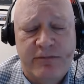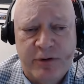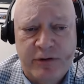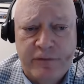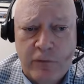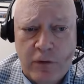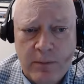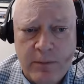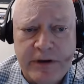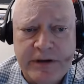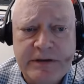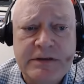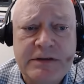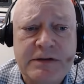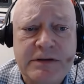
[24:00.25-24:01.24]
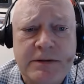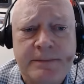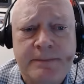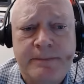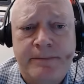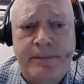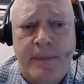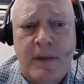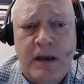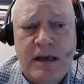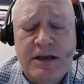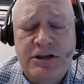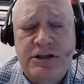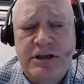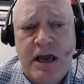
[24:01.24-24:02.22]
of performance.
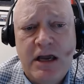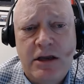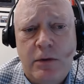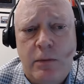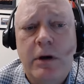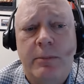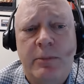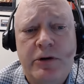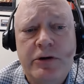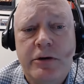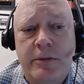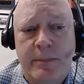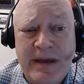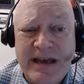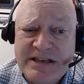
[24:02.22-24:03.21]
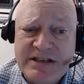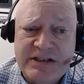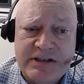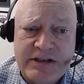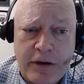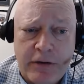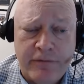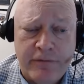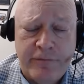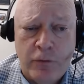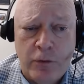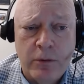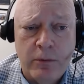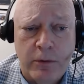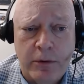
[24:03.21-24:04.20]
Each day you want to put your best self
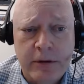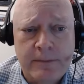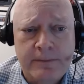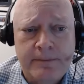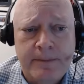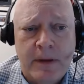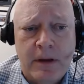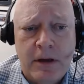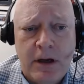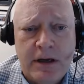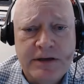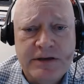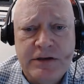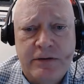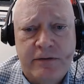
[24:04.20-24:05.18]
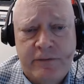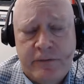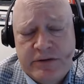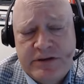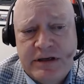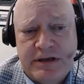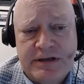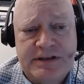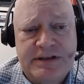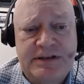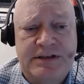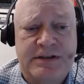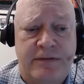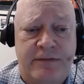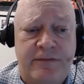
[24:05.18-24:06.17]
forward. And so the first thing is
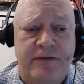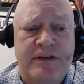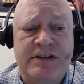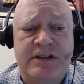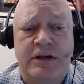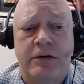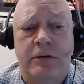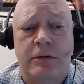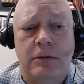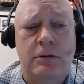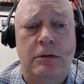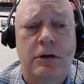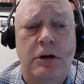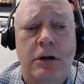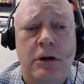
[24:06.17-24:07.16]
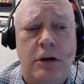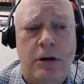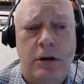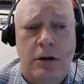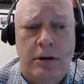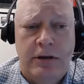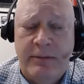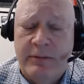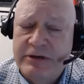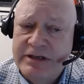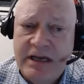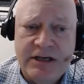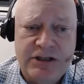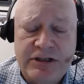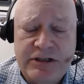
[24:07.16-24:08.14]
just the physical
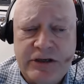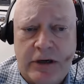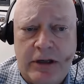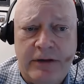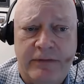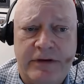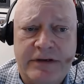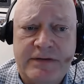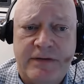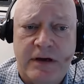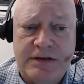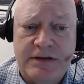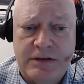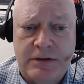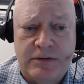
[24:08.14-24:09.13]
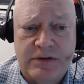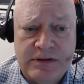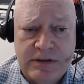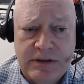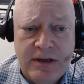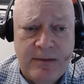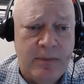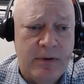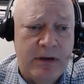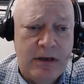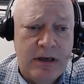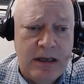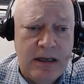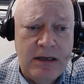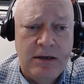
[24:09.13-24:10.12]
limitations all of us face. So sleep and
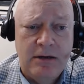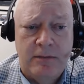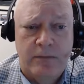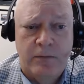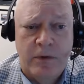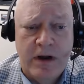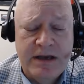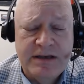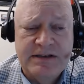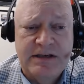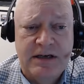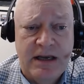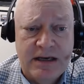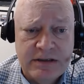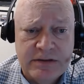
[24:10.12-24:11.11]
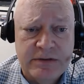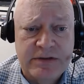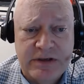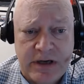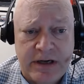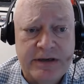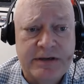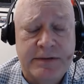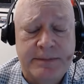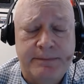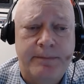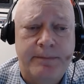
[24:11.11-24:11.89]
eat and rest and exercise.